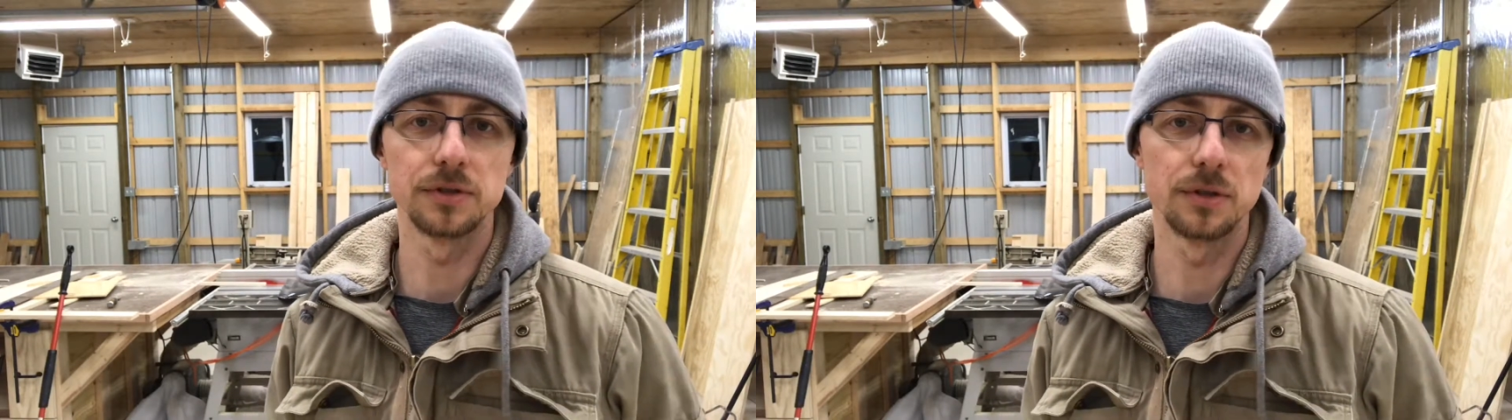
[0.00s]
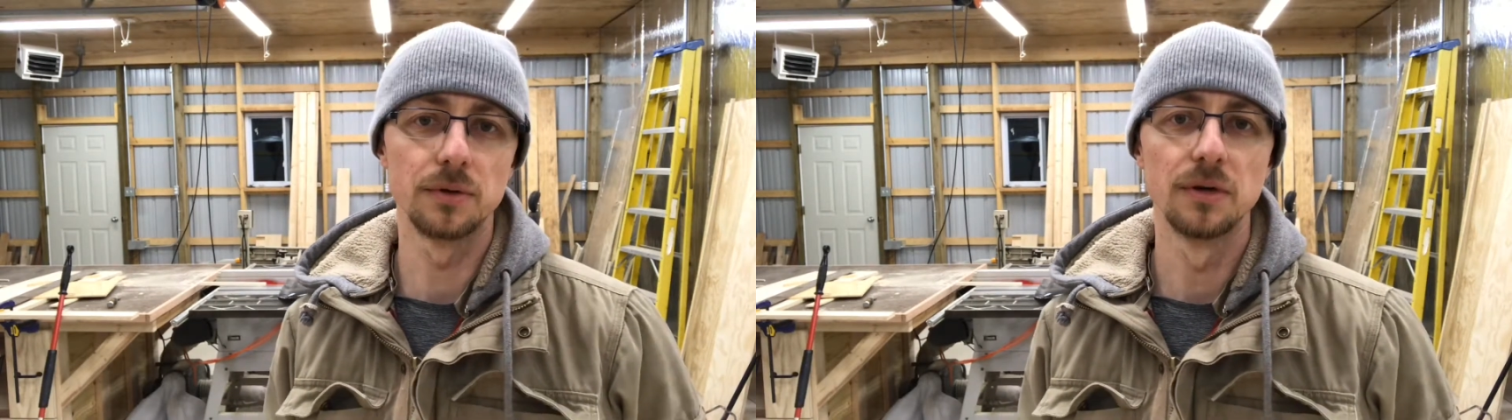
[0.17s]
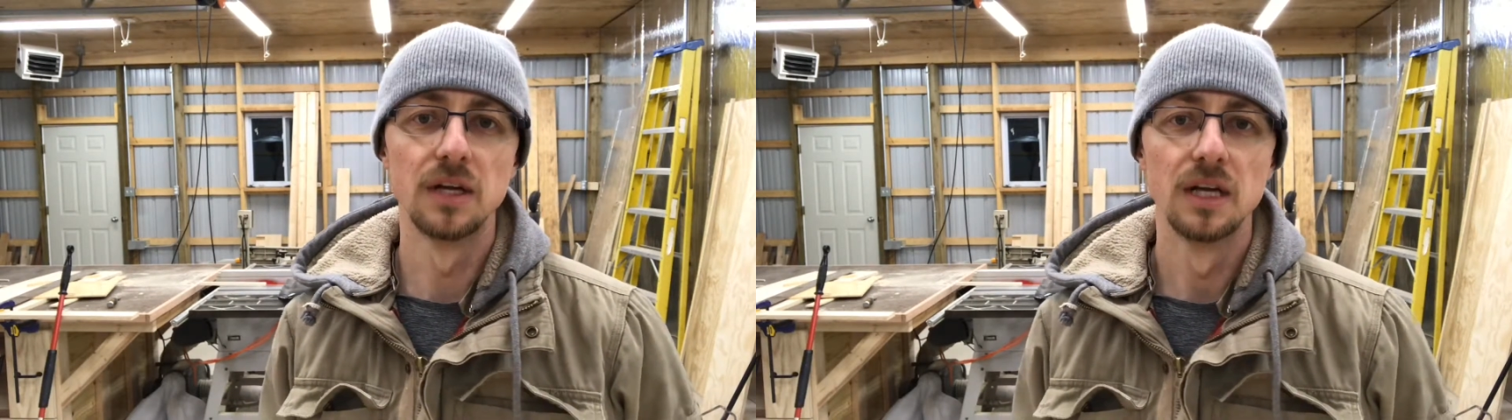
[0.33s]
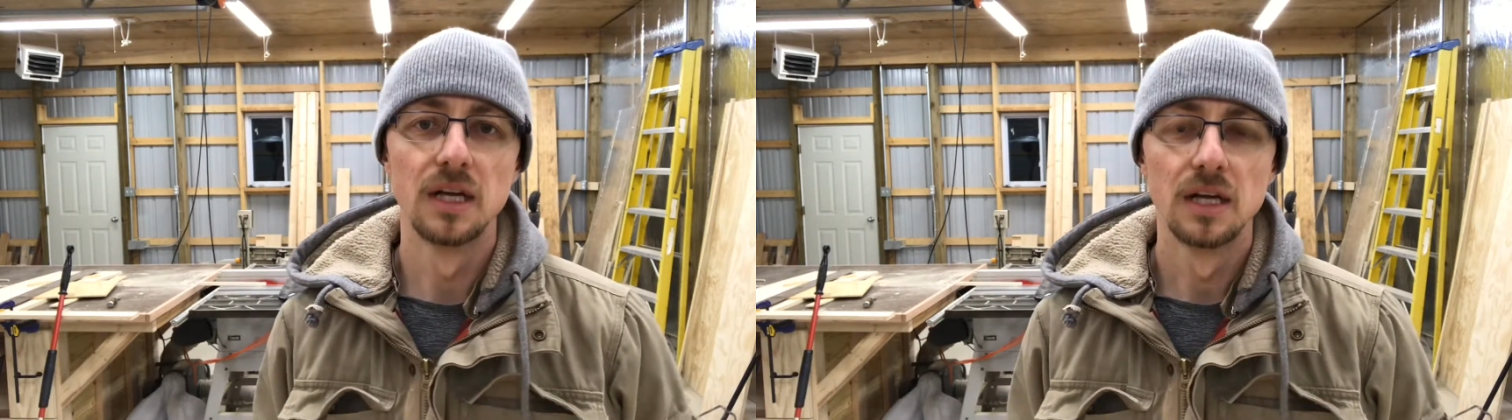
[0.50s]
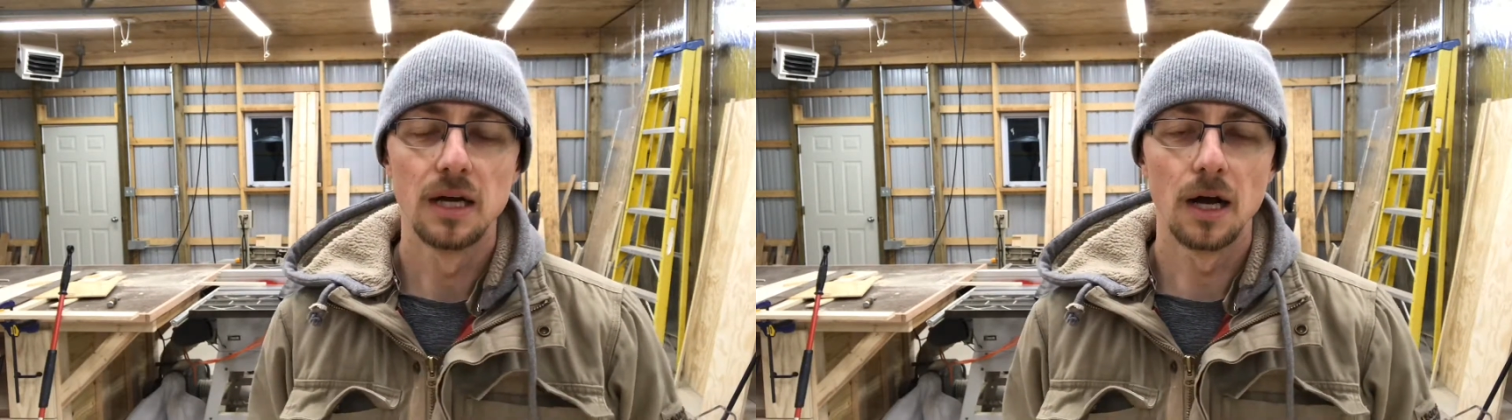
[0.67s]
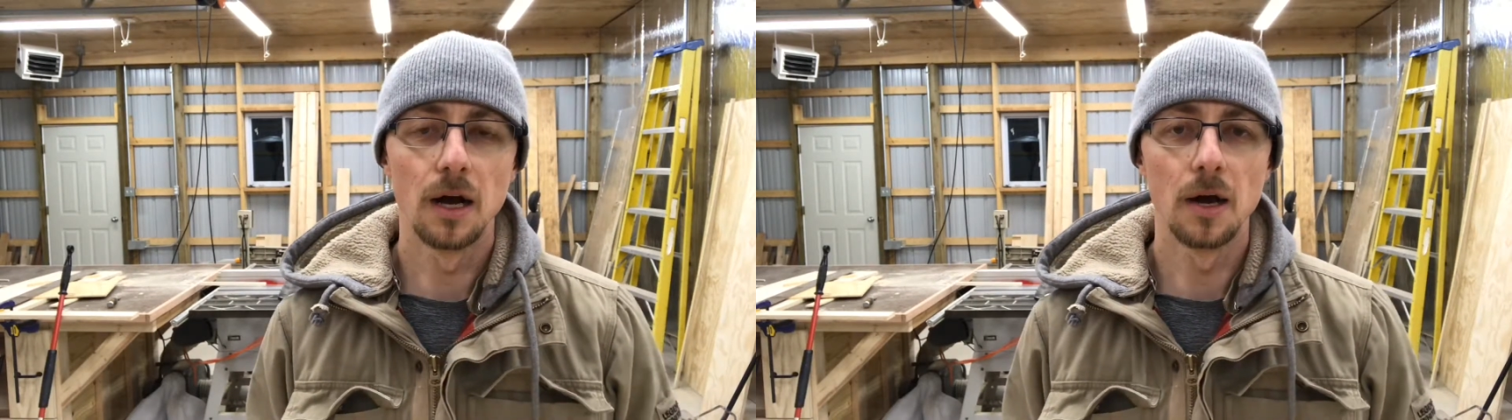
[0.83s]
So
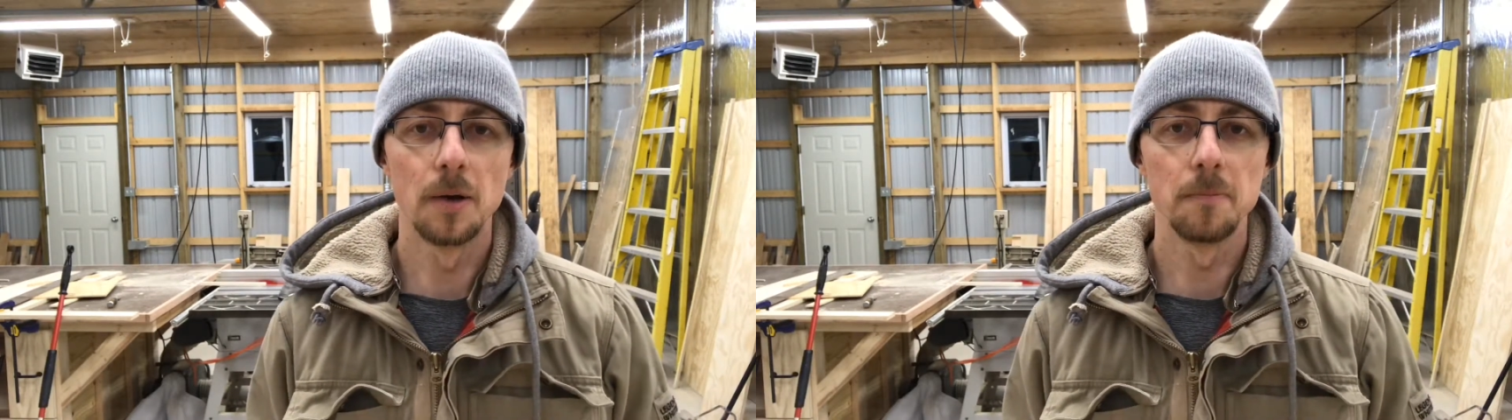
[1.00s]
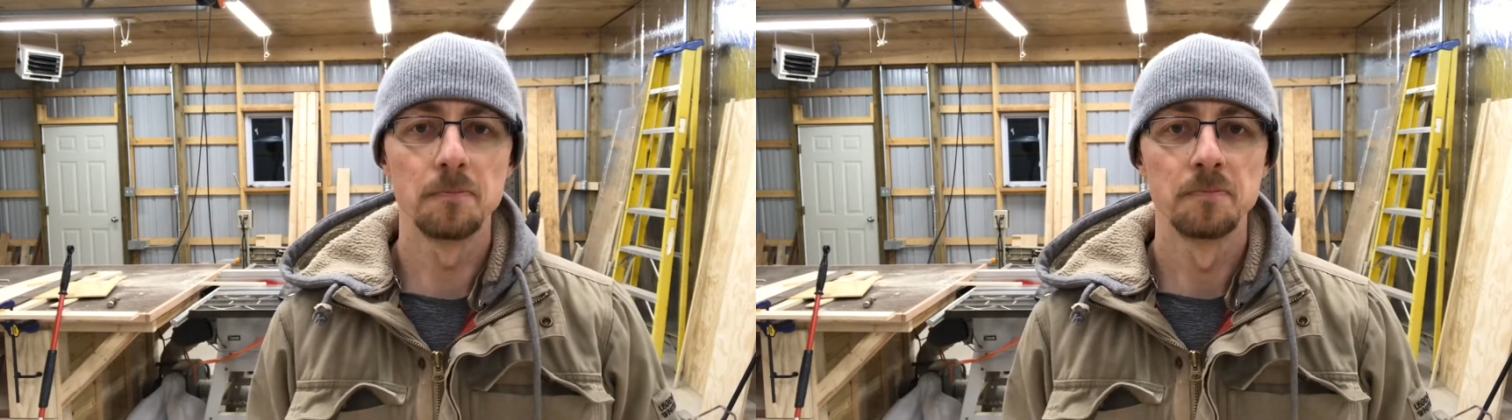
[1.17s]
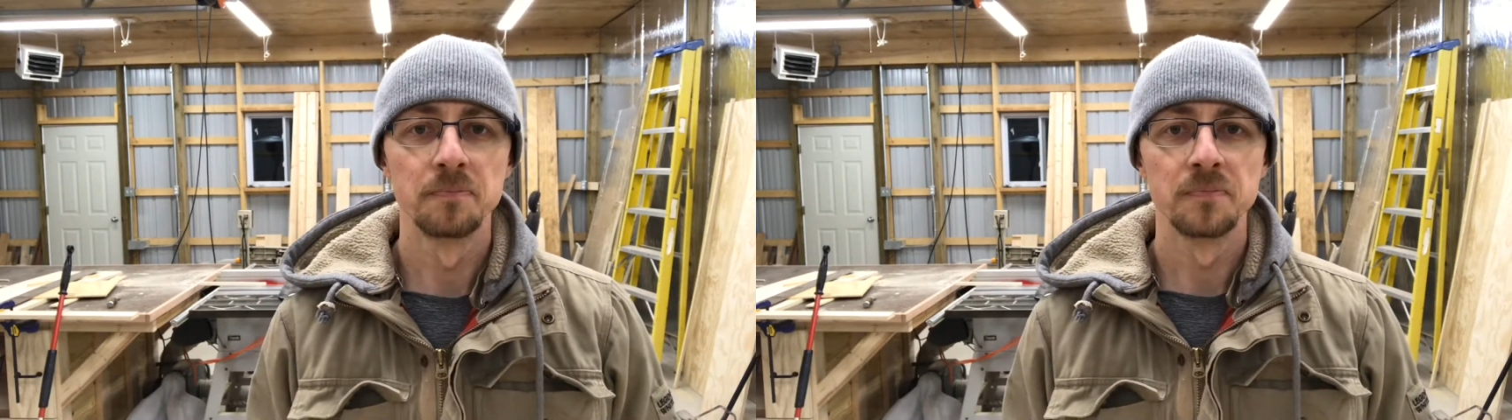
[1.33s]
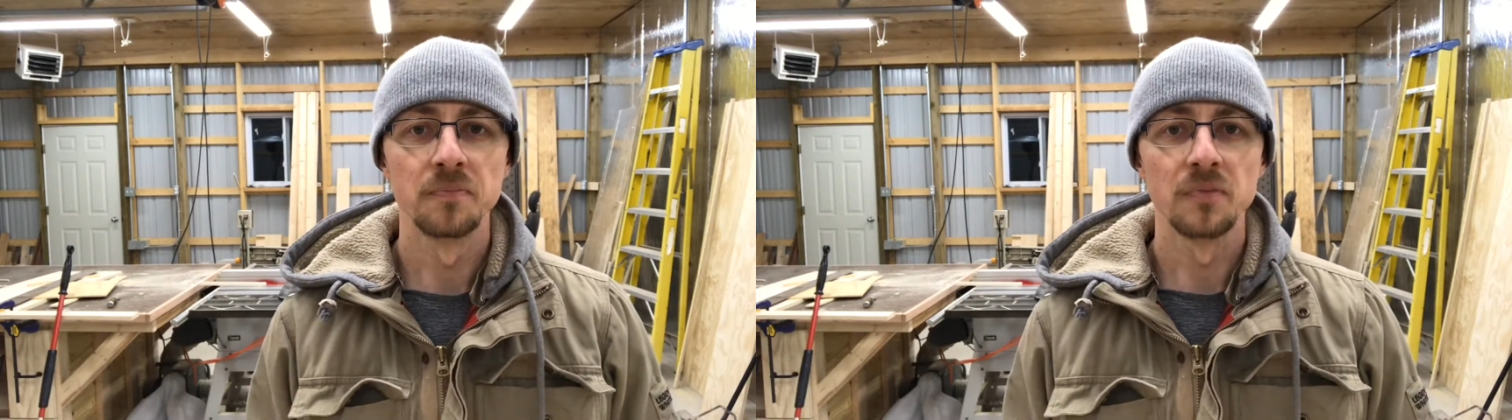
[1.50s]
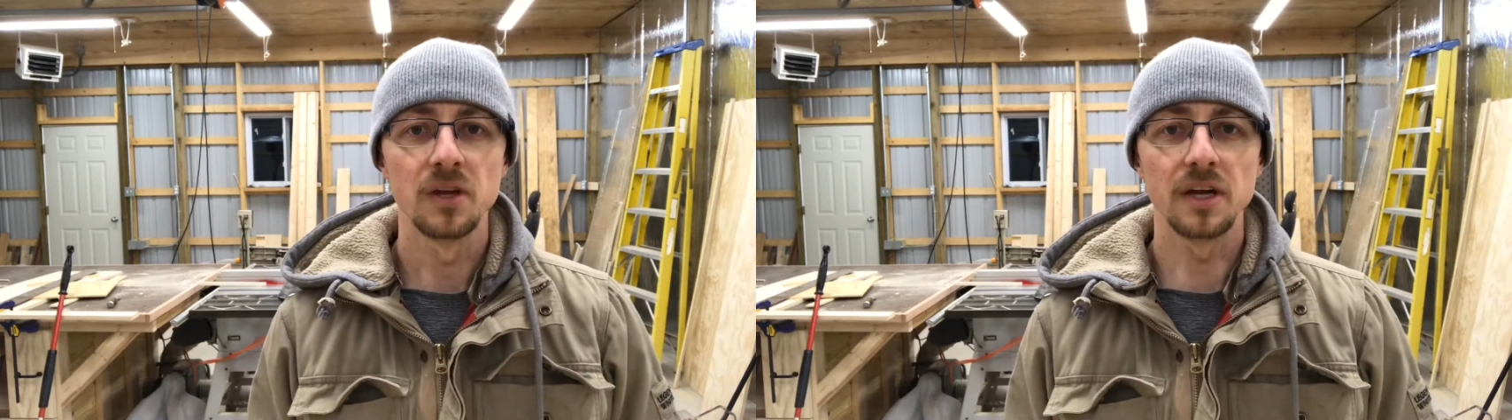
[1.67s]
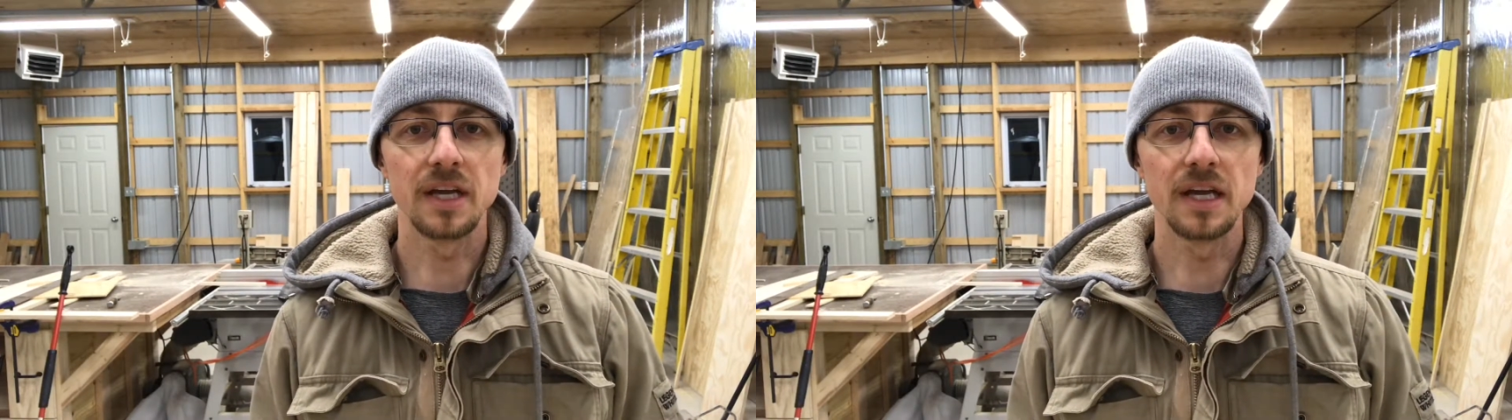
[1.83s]

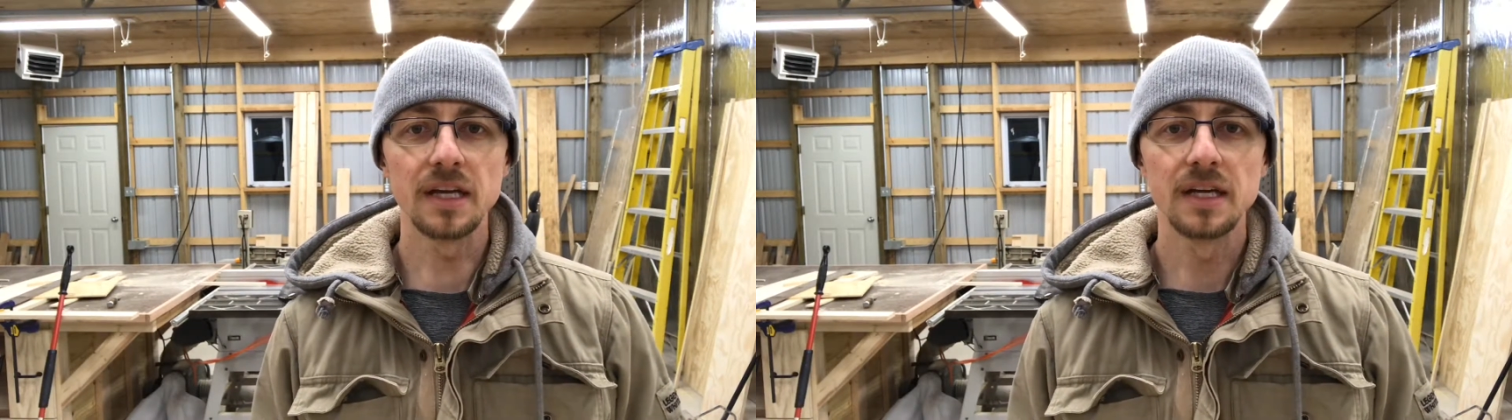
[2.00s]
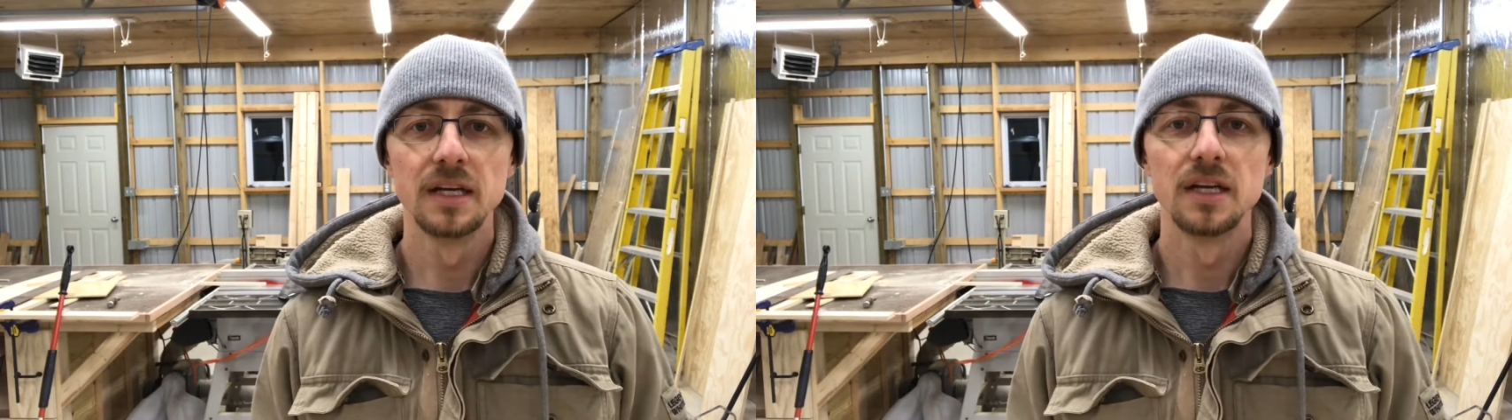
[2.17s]
Again,